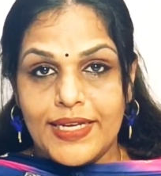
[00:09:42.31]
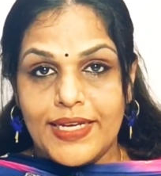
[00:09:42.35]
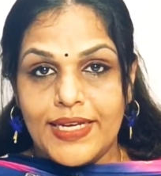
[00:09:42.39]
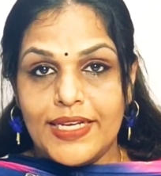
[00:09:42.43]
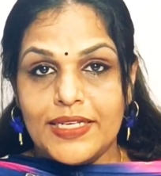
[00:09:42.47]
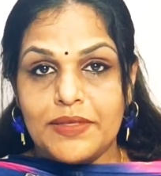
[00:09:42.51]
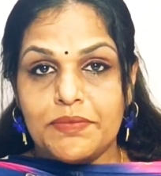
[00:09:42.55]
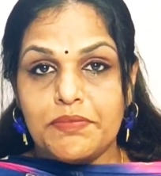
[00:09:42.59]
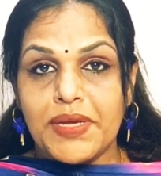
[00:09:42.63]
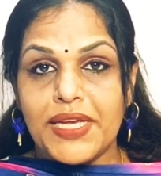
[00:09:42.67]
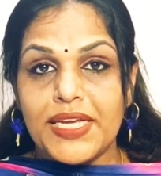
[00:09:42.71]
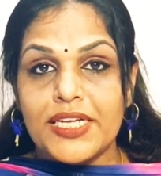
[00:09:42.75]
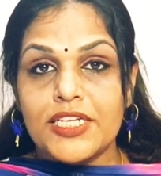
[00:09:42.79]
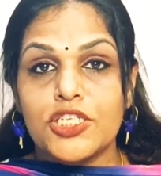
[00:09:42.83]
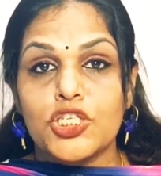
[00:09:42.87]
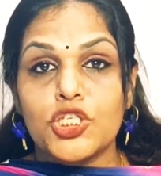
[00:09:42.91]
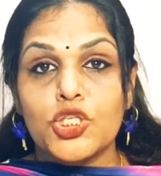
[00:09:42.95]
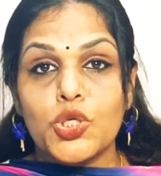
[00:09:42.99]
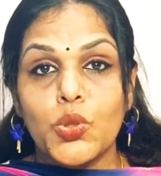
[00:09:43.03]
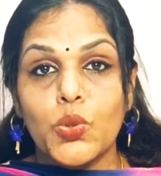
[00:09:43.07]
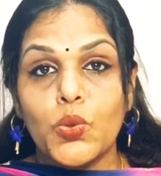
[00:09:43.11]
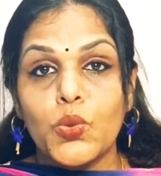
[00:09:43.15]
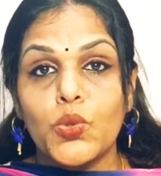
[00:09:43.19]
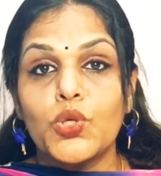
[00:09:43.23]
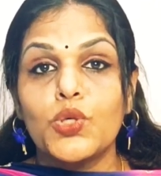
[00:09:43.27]
It means
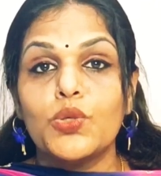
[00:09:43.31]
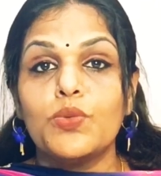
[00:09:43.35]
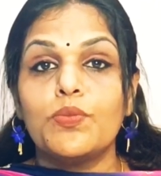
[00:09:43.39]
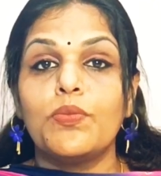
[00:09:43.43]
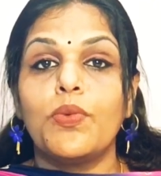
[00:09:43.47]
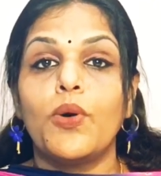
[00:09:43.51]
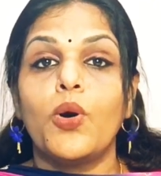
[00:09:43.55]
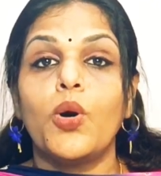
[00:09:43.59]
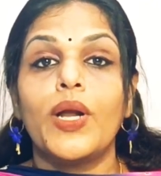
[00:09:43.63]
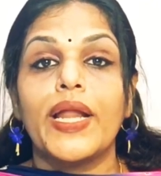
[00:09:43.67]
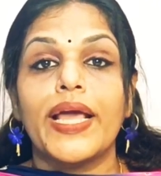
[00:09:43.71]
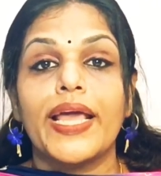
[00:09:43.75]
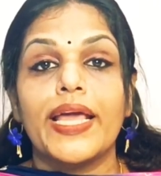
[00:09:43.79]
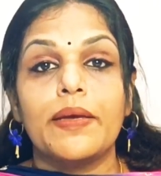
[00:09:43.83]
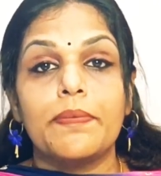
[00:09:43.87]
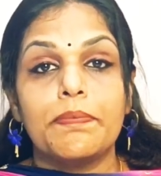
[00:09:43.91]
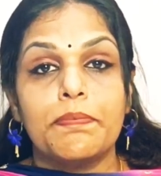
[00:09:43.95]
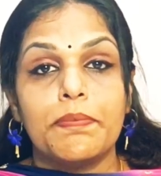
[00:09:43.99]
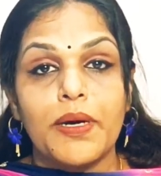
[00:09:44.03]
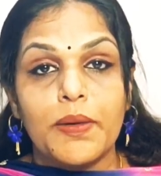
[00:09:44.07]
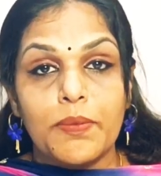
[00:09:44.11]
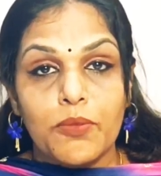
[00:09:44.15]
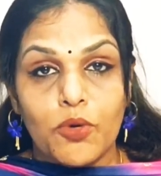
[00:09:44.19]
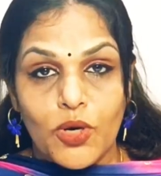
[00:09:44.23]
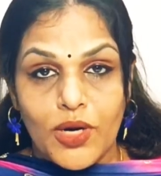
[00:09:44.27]
Kudumbol
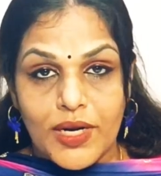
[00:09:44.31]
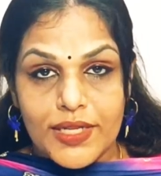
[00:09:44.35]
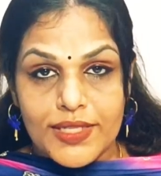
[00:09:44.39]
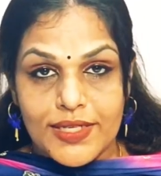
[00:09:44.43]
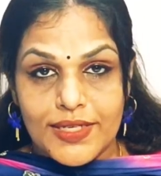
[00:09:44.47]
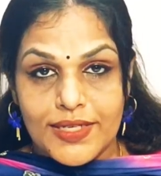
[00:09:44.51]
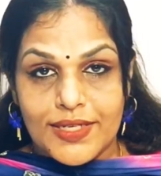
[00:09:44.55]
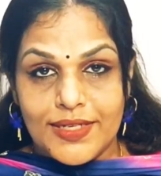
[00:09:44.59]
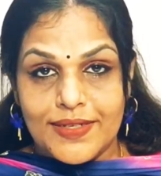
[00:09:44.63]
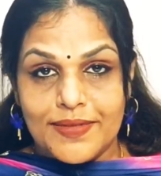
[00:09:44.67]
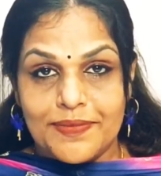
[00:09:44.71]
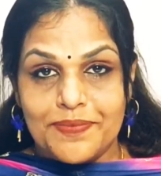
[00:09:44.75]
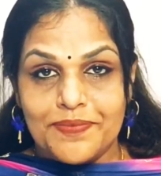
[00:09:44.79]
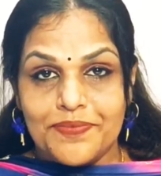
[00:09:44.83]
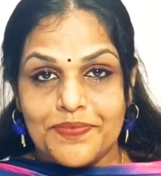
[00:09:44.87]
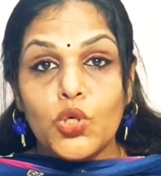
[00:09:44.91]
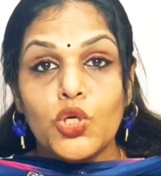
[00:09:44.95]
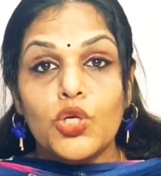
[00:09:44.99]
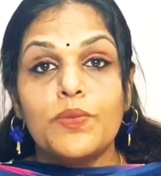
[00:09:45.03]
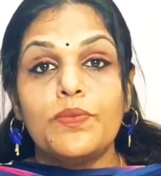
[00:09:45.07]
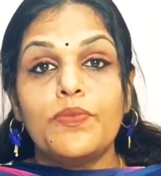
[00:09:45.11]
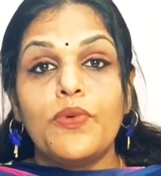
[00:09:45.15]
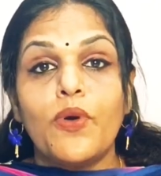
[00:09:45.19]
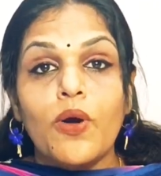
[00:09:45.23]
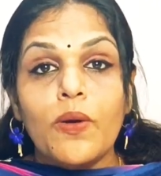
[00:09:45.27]
Imbamullathu.
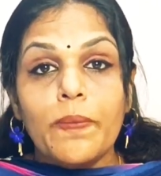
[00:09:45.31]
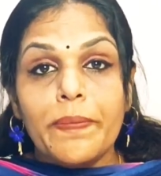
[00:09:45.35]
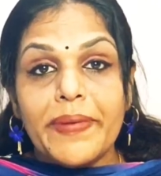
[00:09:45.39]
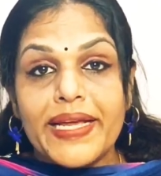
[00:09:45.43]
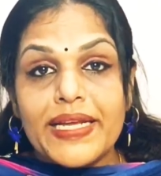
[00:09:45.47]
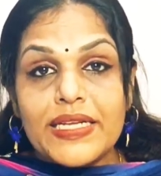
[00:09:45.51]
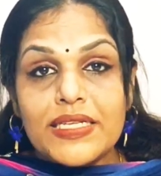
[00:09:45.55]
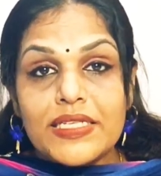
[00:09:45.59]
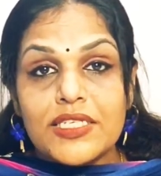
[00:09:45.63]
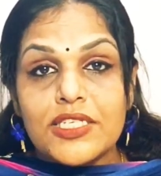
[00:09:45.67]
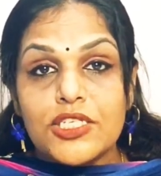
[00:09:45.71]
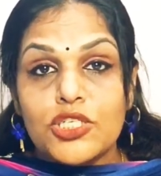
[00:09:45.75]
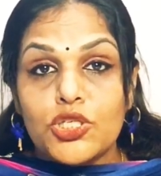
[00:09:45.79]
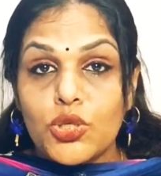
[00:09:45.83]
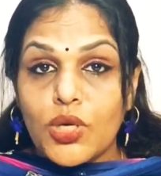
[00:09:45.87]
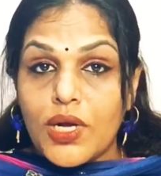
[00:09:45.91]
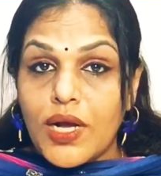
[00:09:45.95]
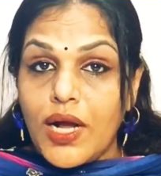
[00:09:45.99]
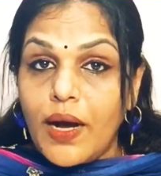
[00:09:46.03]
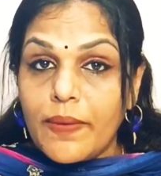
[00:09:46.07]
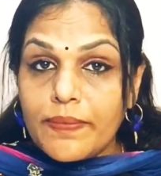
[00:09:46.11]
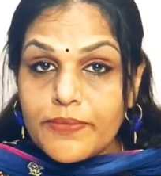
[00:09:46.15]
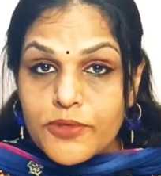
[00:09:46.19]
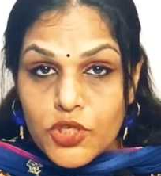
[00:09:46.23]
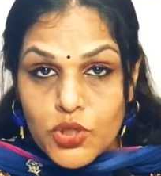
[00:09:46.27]
Kudumbol means to
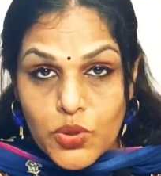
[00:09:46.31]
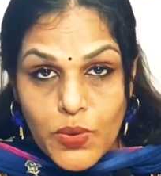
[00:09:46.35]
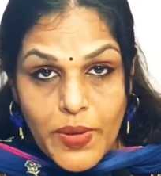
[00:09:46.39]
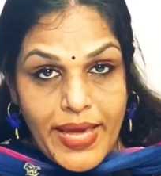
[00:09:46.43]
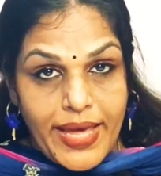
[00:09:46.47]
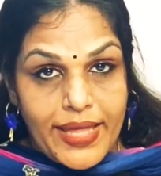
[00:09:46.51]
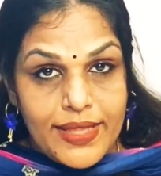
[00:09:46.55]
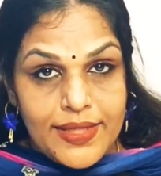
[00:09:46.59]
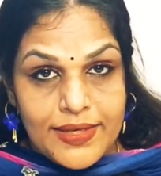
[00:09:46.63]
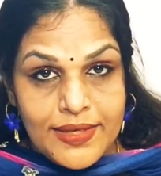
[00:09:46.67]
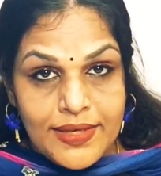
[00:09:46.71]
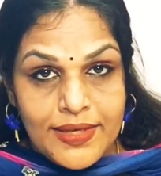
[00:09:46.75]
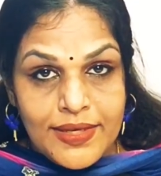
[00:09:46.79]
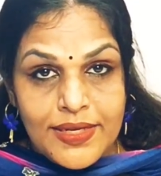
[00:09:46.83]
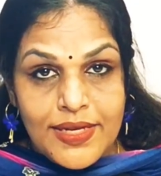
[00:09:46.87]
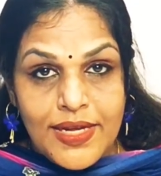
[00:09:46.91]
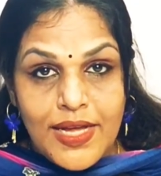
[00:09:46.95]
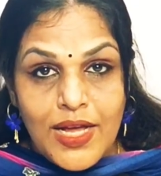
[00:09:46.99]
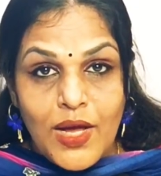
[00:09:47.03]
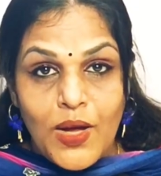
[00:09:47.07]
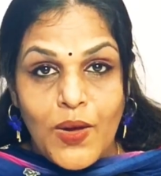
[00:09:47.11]
come together.